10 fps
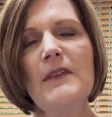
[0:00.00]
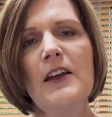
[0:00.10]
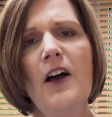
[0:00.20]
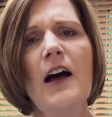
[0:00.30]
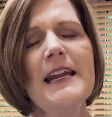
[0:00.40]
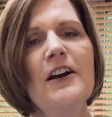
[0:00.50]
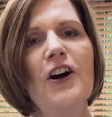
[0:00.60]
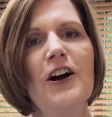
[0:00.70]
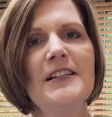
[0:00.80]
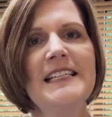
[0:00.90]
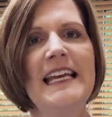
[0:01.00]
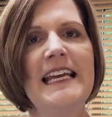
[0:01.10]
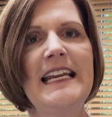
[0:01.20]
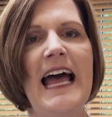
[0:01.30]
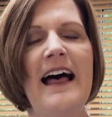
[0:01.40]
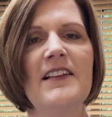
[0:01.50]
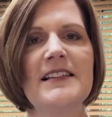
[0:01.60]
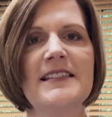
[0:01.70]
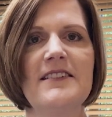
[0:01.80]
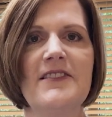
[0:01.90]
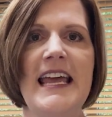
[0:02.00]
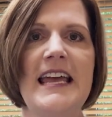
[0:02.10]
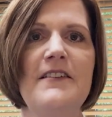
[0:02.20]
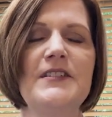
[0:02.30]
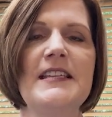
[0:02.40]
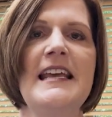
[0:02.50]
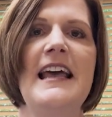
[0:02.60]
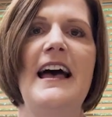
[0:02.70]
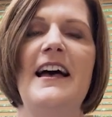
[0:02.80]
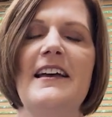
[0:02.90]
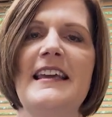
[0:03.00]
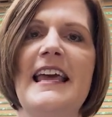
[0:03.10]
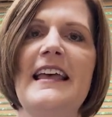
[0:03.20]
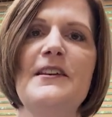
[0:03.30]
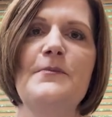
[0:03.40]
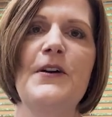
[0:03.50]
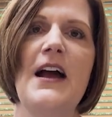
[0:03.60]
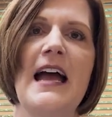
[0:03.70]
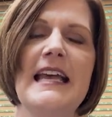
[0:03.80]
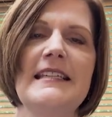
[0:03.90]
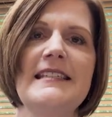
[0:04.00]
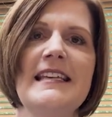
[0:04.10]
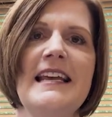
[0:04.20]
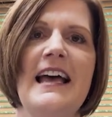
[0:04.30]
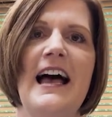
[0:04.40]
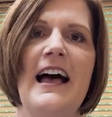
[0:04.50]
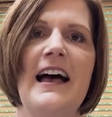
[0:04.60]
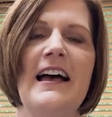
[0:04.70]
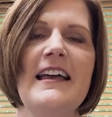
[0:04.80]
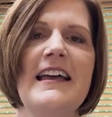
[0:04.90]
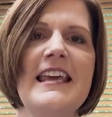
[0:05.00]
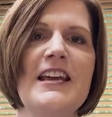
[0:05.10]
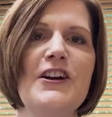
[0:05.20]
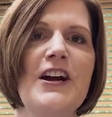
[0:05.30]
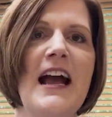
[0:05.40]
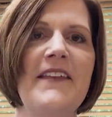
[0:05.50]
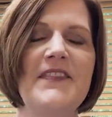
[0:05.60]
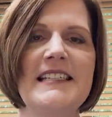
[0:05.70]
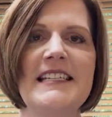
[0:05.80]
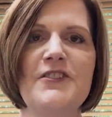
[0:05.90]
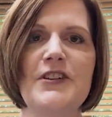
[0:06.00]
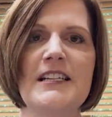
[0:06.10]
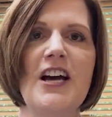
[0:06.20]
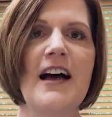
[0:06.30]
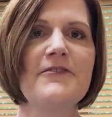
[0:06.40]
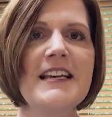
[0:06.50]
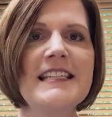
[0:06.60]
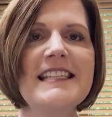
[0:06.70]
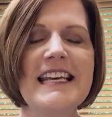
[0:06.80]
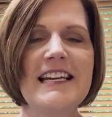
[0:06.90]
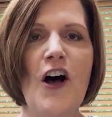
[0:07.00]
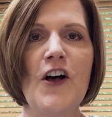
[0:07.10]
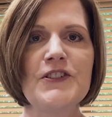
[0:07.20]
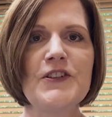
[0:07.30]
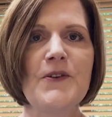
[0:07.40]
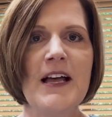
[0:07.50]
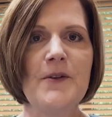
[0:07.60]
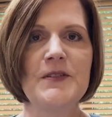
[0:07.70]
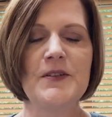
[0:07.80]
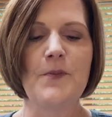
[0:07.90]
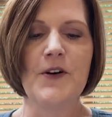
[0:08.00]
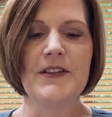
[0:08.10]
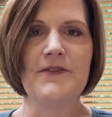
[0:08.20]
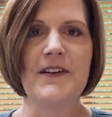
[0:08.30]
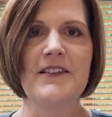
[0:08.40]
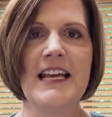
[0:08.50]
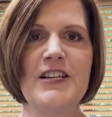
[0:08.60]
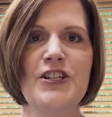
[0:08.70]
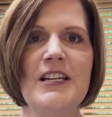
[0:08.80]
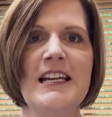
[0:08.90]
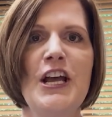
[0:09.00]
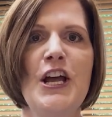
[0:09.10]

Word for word: Connie Carlton, Alex Glaves, uh, Kayla Price uh, here at the district office that also helps support the foundation.